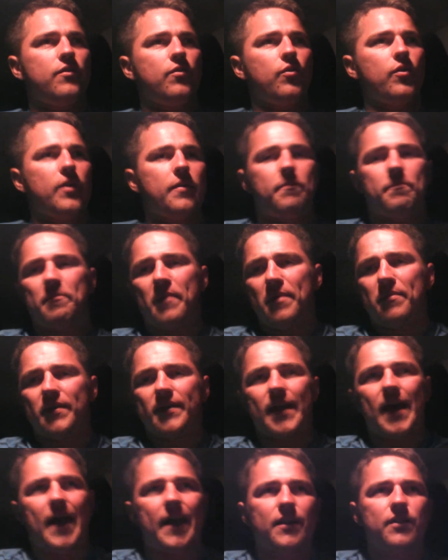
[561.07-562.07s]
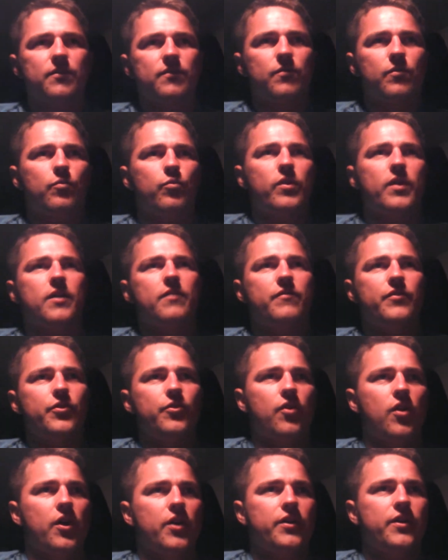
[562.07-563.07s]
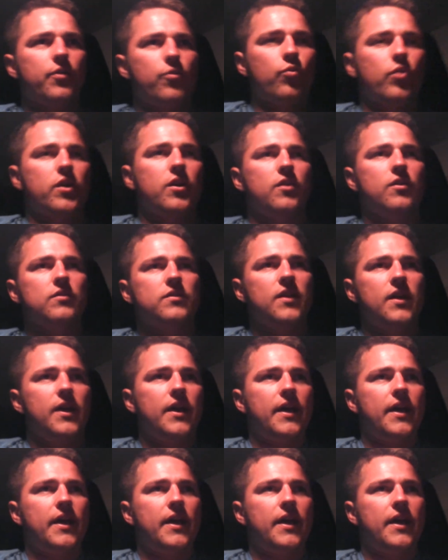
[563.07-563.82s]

or maybe night whatever you are in the world